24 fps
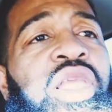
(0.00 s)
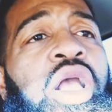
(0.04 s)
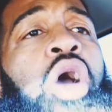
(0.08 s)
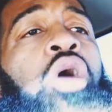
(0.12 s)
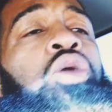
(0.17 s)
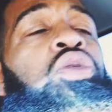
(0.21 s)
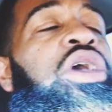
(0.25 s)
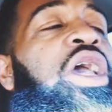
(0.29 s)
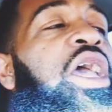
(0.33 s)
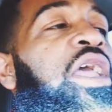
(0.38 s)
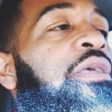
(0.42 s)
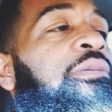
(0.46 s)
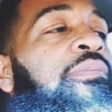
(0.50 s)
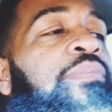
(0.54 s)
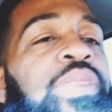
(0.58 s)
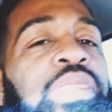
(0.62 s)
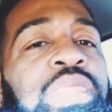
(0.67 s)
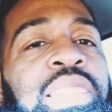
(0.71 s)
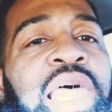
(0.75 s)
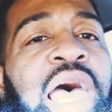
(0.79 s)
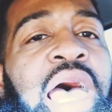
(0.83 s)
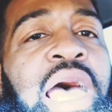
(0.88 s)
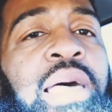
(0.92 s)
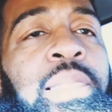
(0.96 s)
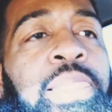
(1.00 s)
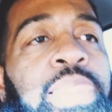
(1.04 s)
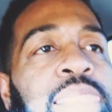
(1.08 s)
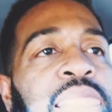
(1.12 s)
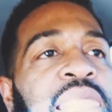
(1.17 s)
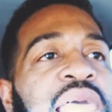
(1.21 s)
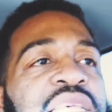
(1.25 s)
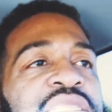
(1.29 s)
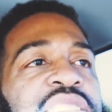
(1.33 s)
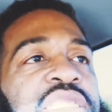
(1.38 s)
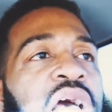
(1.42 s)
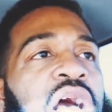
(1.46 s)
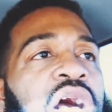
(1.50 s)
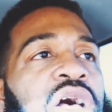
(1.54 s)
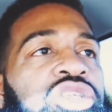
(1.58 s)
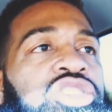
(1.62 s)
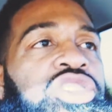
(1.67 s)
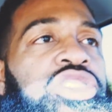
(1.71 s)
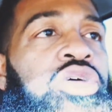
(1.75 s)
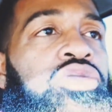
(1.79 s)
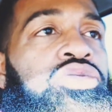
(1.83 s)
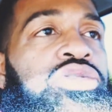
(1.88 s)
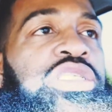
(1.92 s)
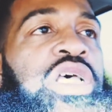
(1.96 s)
Okay, now let's
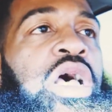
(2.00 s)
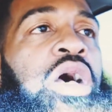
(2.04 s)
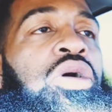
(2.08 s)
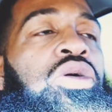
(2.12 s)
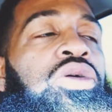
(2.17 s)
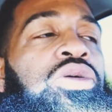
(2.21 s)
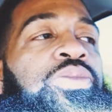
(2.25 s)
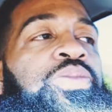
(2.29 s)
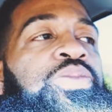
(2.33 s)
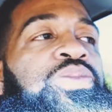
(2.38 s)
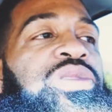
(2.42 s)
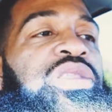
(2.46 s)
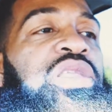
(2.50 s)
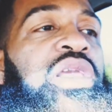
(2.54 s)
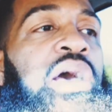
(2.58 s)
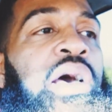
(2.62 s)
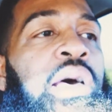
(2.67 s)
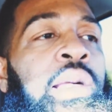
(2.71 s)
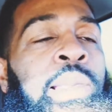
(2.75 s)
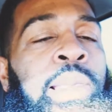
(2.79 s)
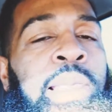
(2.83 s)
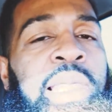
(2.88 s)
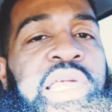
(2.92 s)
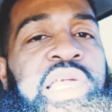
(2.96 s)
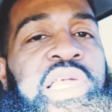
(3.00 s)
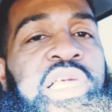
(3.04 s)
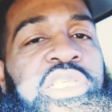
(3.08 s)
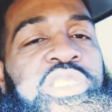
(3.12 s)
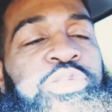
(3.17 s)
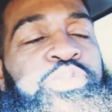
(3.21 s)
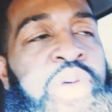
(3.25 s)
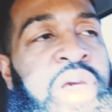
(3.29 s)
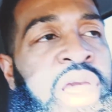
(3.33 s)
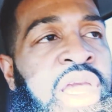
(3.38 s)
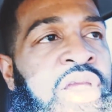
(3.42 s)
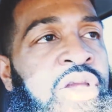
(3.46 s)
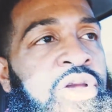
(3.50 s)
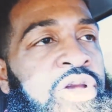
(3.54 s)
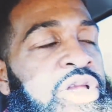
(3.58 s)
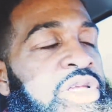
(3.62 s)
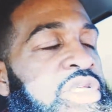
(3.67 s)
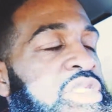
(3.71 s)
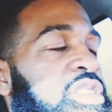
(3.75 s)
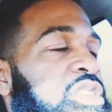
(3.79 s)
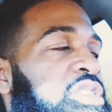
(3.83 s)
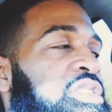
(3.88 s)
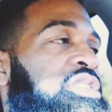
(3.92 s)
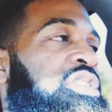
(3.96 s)
also talk Aaliyah's
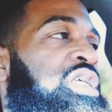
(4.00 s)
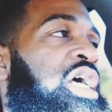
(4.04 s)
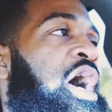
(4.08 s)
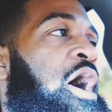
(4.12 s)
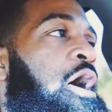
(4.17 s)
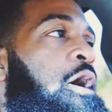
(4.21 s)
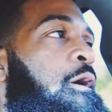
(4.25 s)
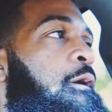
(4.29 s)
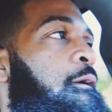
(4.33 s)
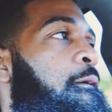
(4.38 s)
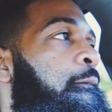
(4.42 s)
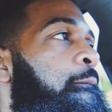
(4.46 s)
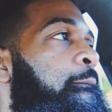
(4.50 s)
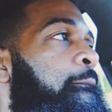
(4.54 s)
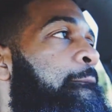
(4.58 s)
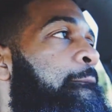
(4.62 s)
parents, dog.